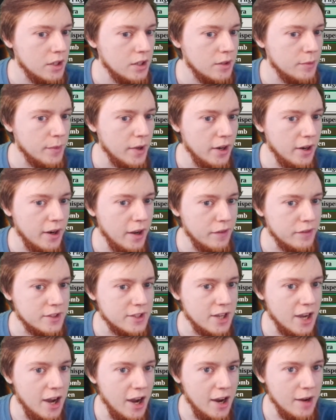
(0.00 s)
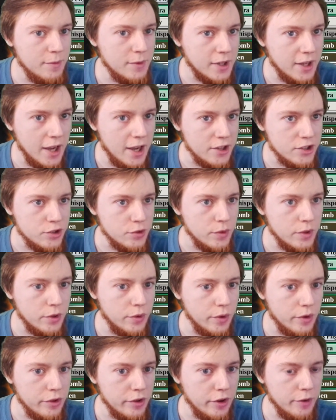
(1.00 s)
Might not have time to cast a
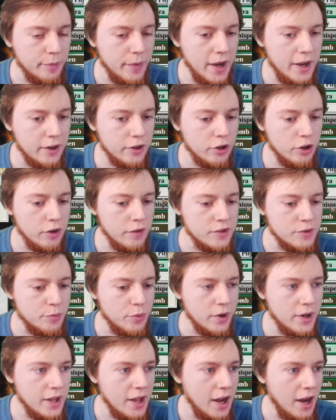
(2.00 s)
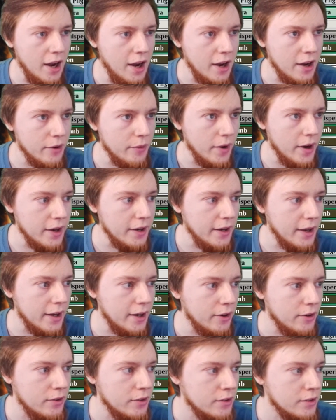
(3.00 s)
Regrowth. Our mana curve is pretty high right now.